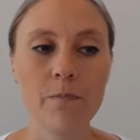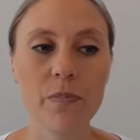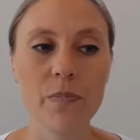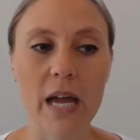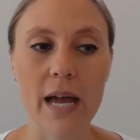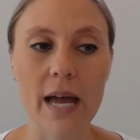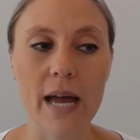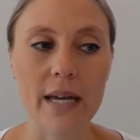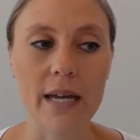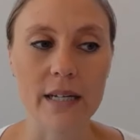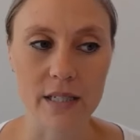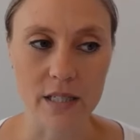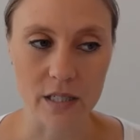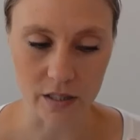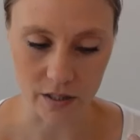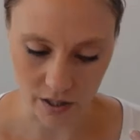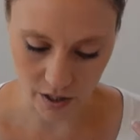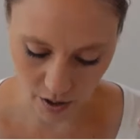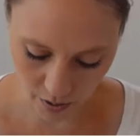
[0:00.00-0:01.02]
And
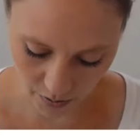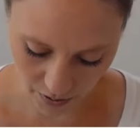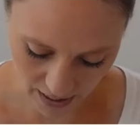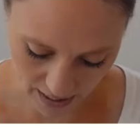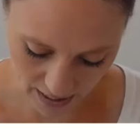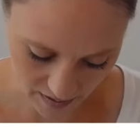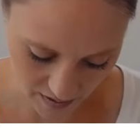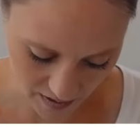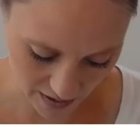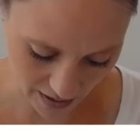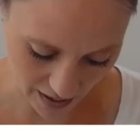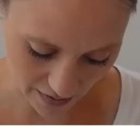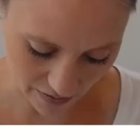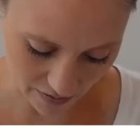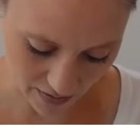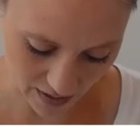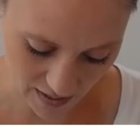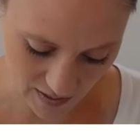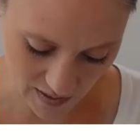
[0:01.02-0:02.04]
notice
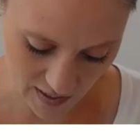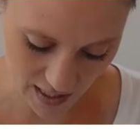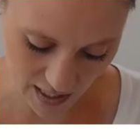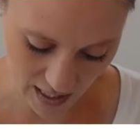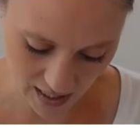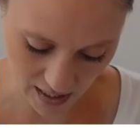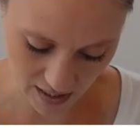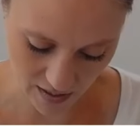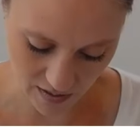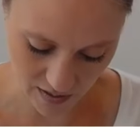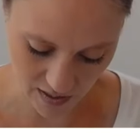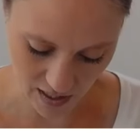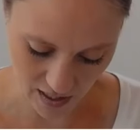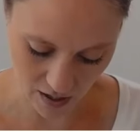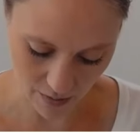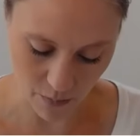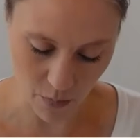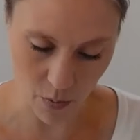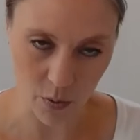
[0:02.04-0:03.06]
that this is
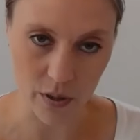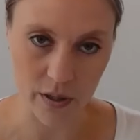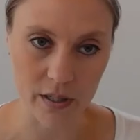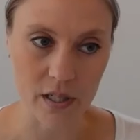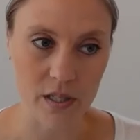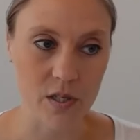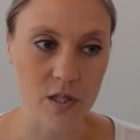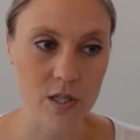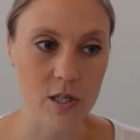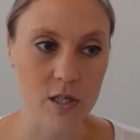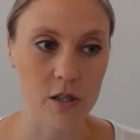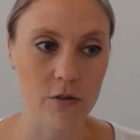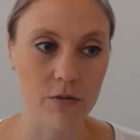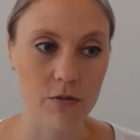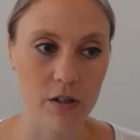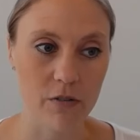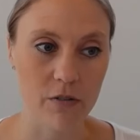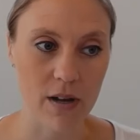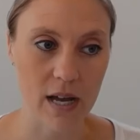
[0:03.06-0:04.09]
a more
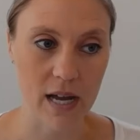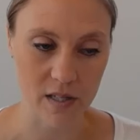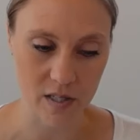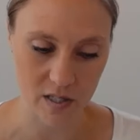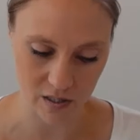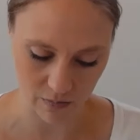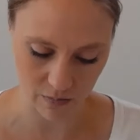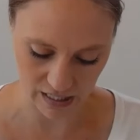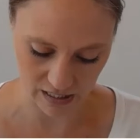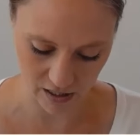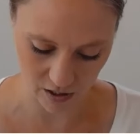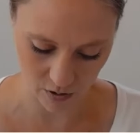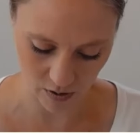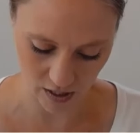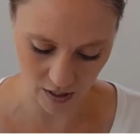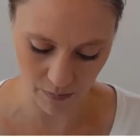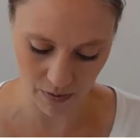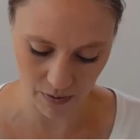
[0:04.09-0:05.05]
conservative estimate, right?